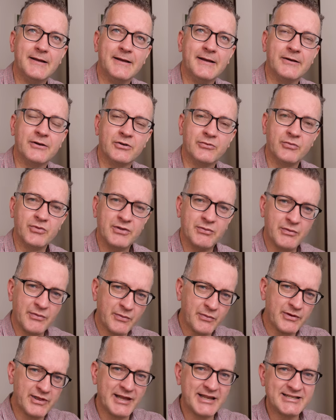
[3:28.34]

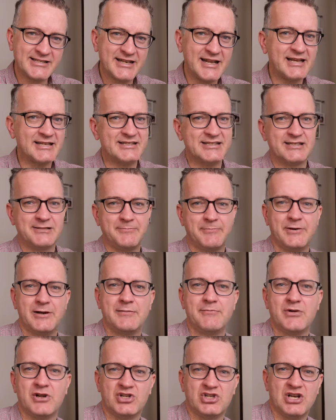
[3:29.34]
with SNS, it's pretty
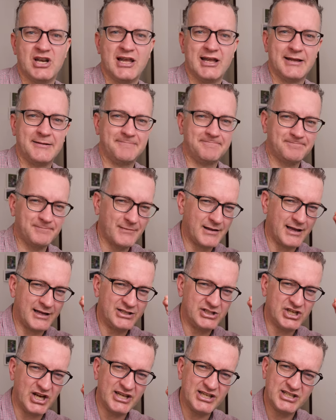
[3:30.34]
much like a
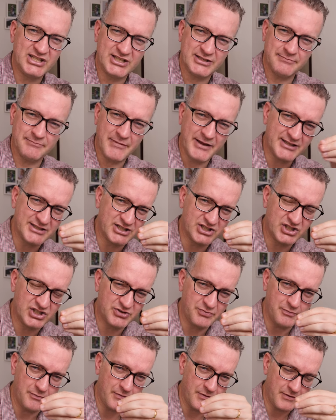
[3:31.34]
JSON
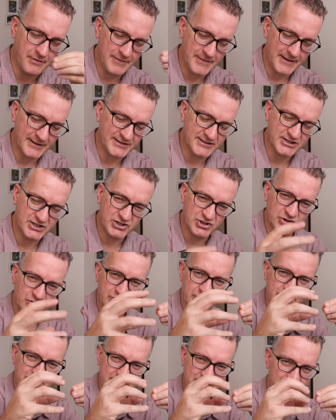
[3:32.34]
message that's
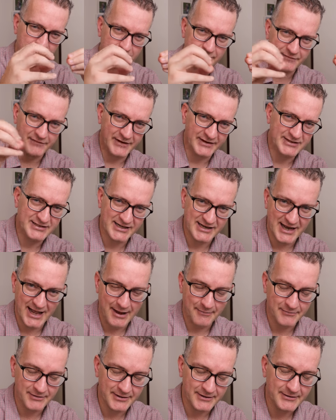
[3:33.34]
used to event a
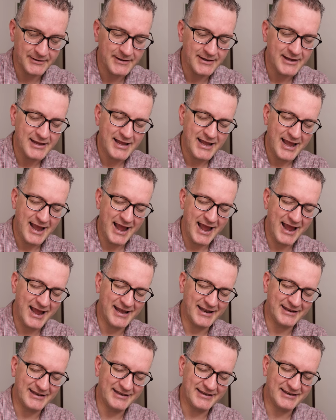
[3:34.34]
Lambda,
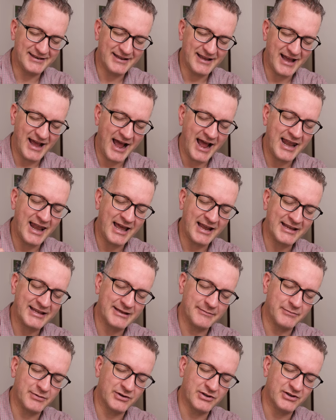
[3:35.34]
and I like
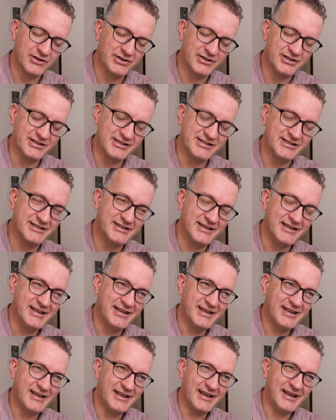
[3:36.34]
it because,
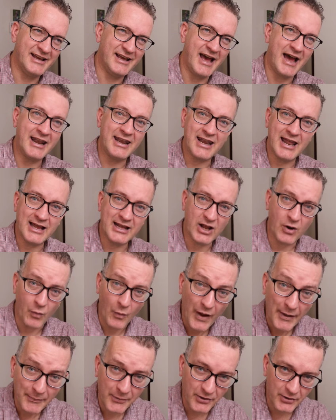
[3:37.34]
unlike a
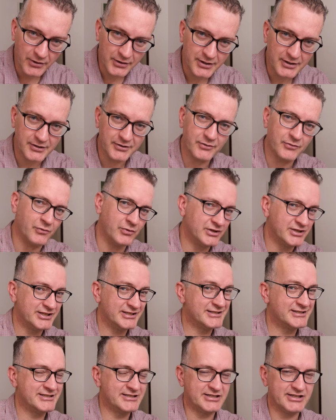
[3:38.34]
webhook, which
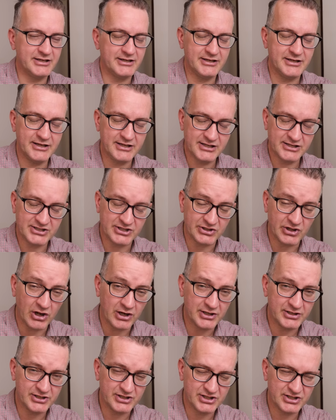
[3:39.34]
it's
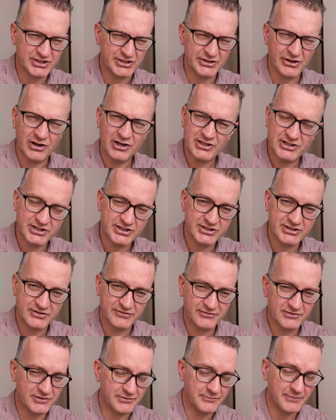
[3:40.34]

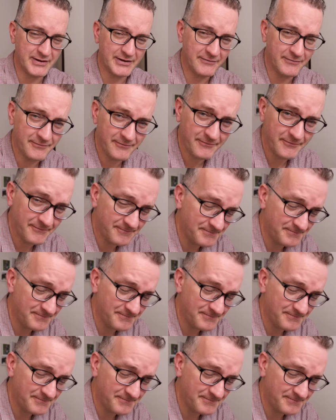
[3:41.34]
synologist to me,